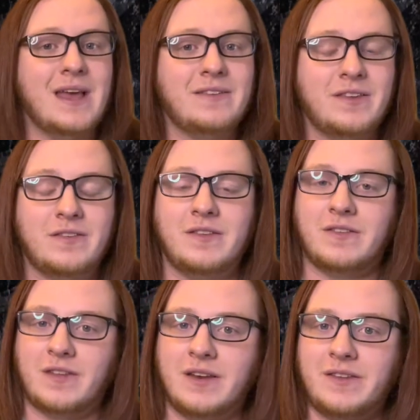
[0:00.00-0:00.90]
essence, the
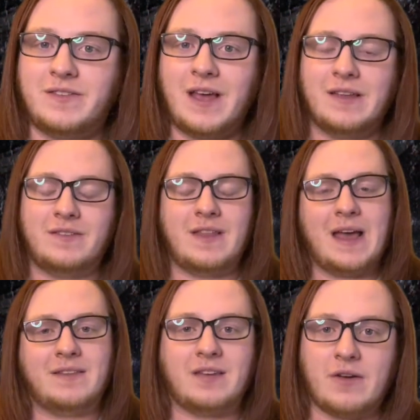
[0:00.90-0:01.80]
study says
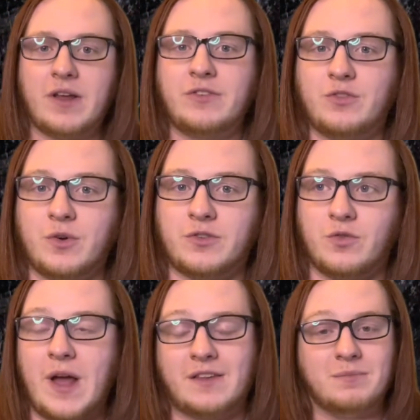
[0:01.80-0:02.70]
that Tyrannosaurus
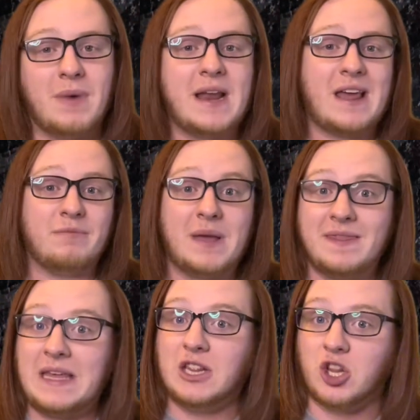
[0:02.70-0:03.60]
rex might have
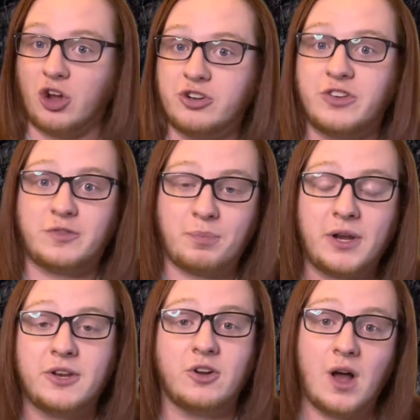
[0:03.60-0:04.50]
been the largest
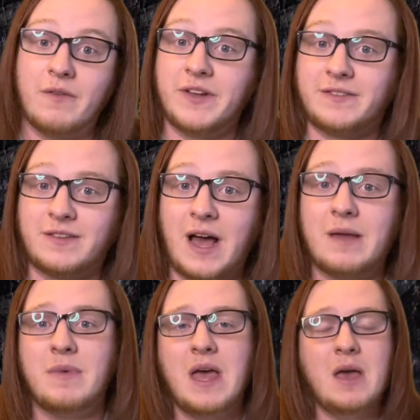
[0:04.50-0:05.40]
predator of its
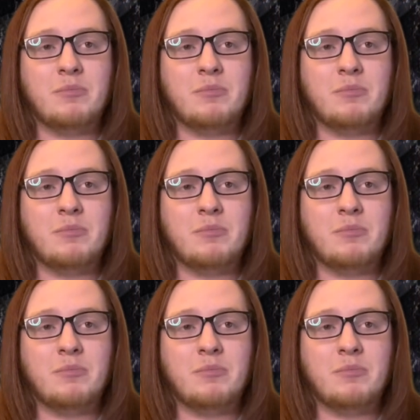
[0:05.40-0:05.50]
time,